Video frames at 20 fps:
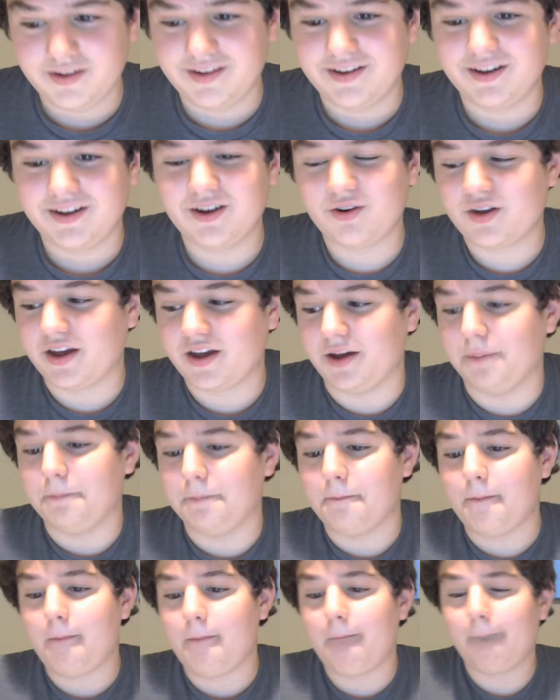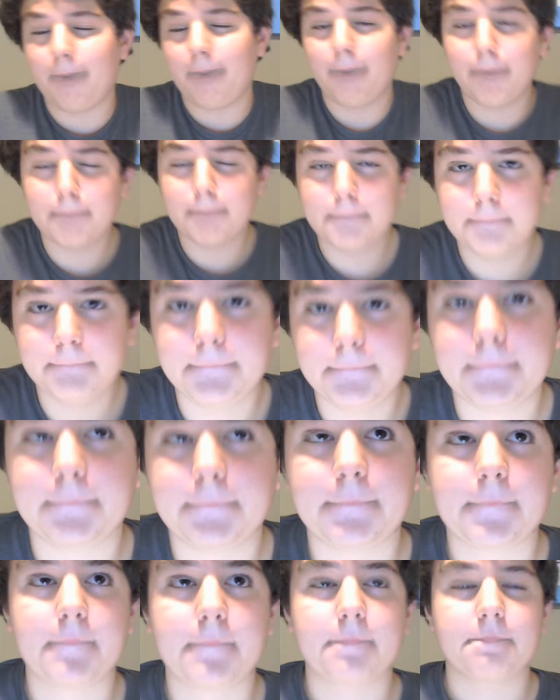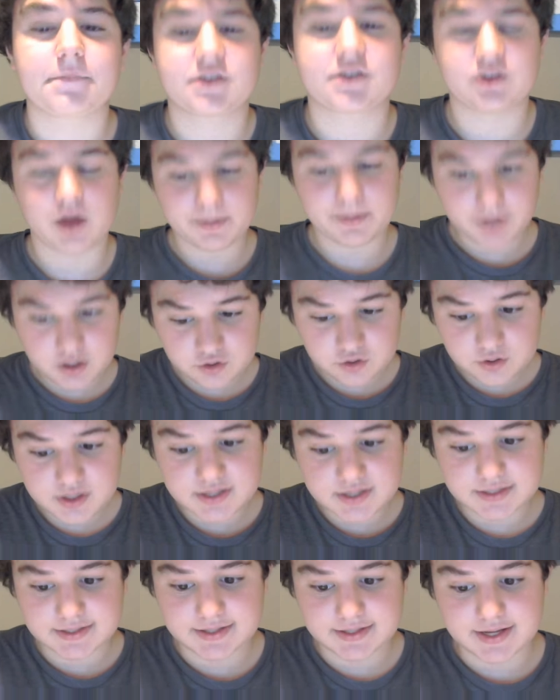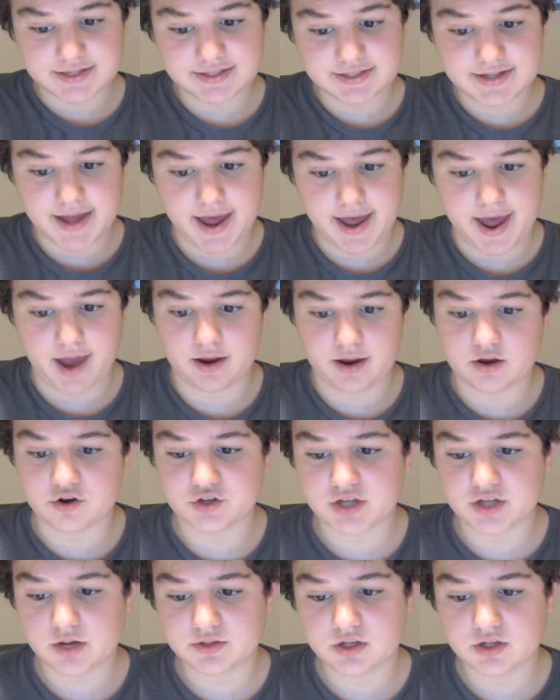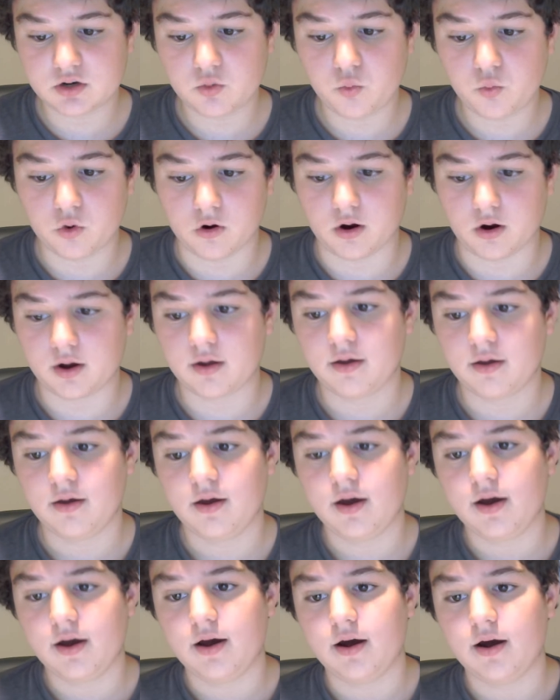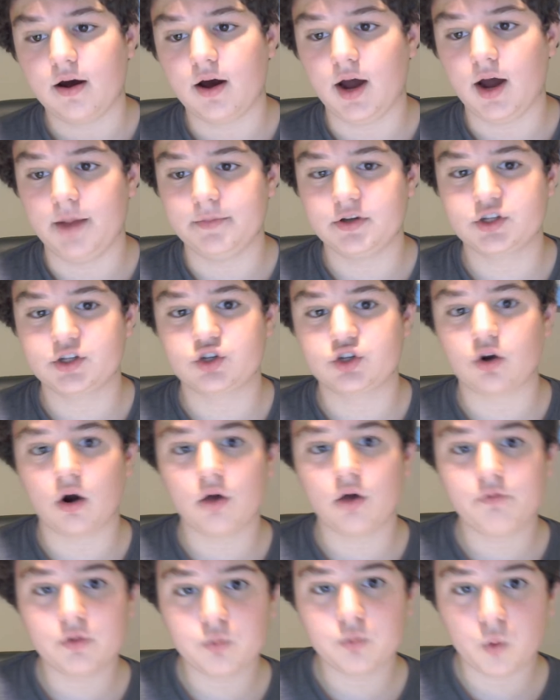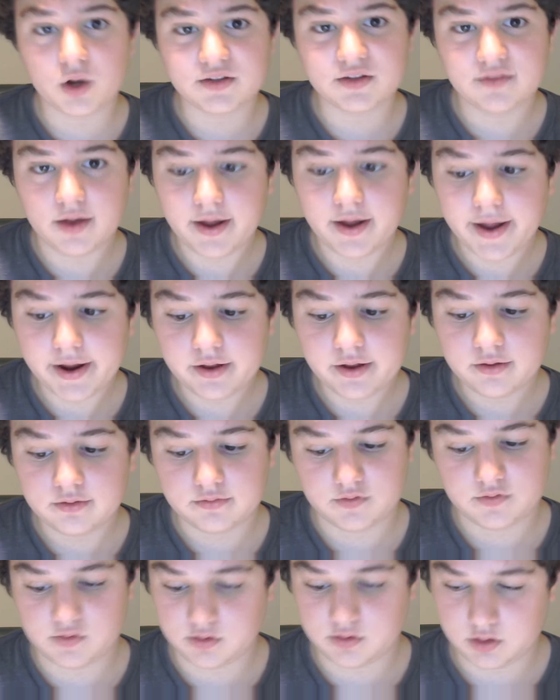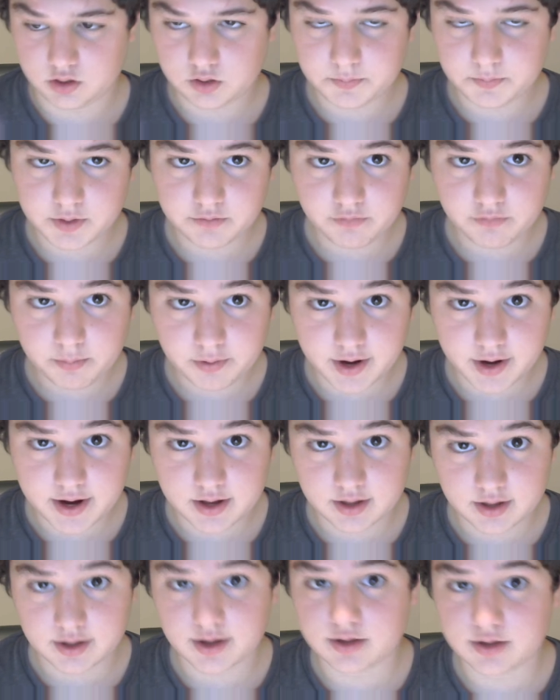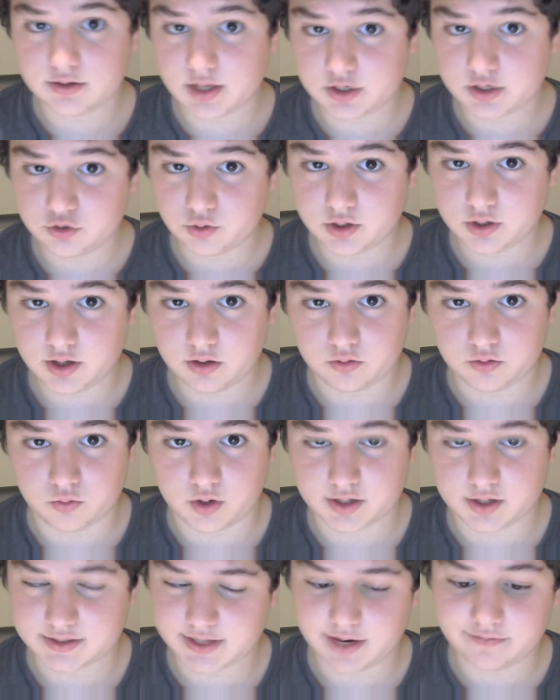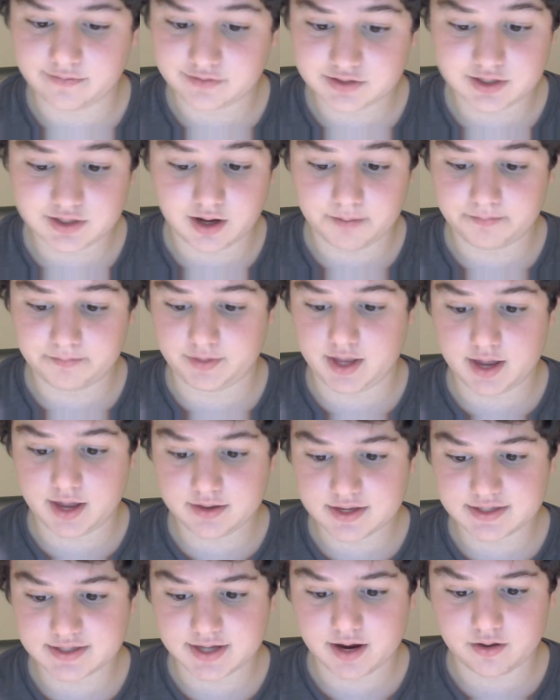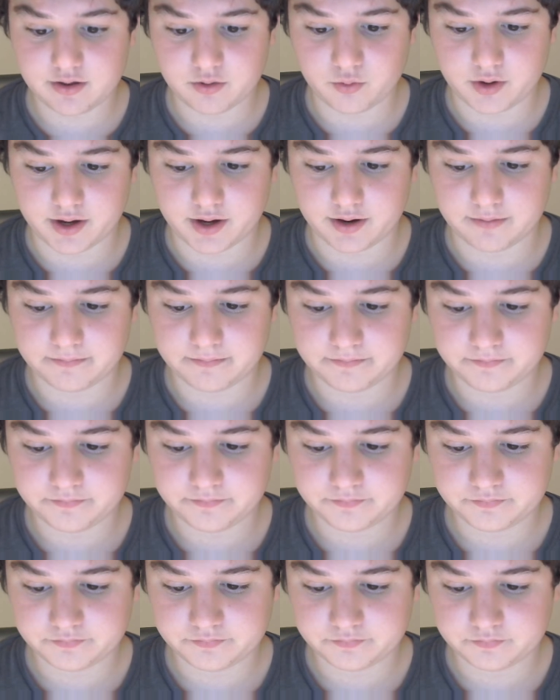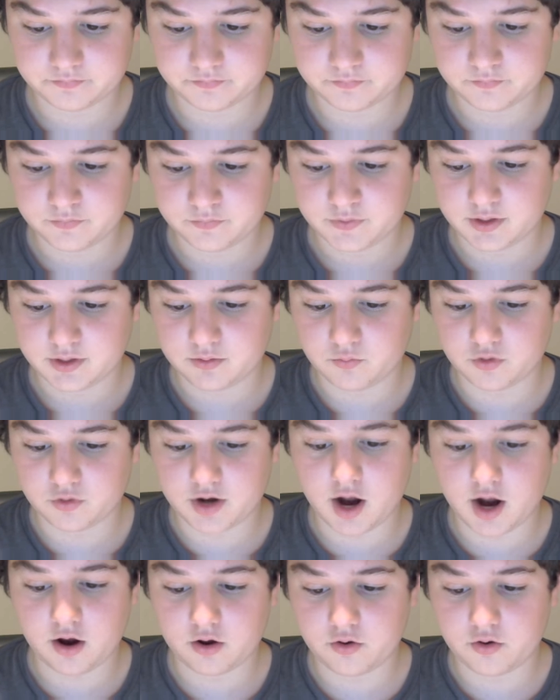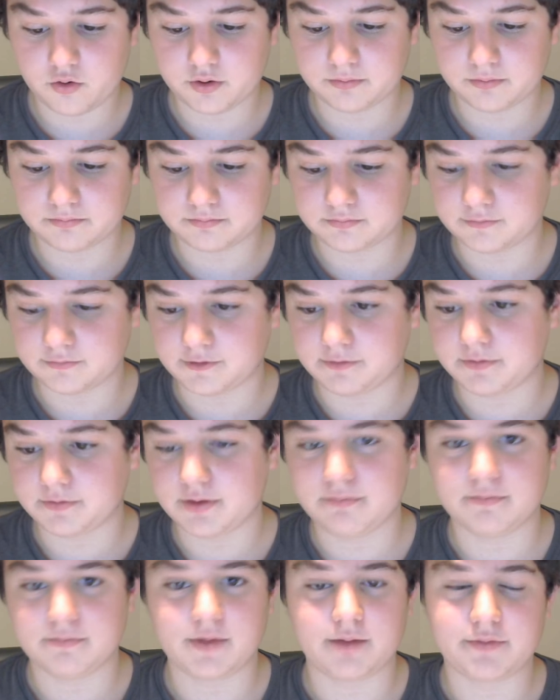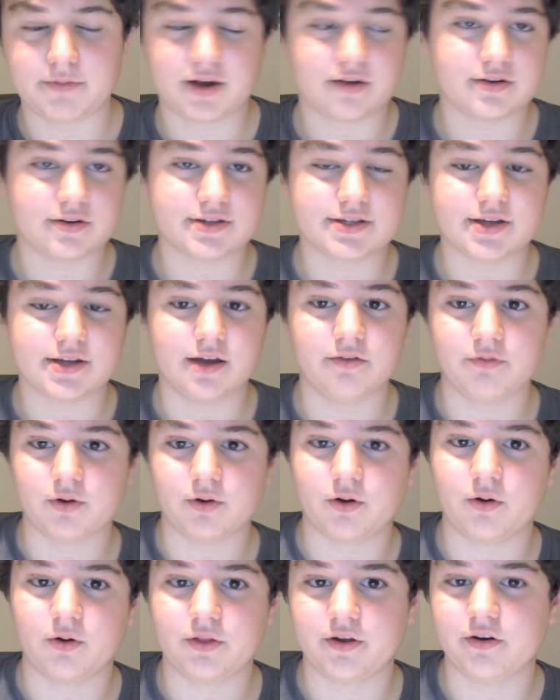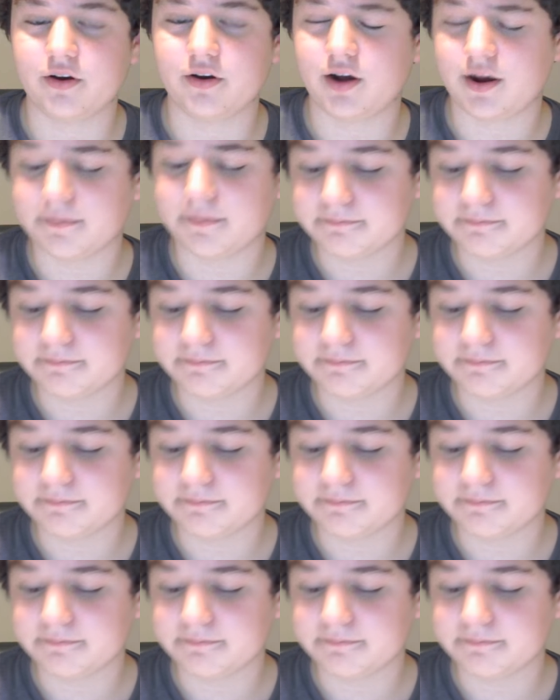Okay. So I'm going to do this tag. Here's how it's going to work. I'm going to start off with one tag, take a little bit of a break, and then do another one, because I'm getting these out of the way. We're not going, well, I'm not going to say if we're going there or not.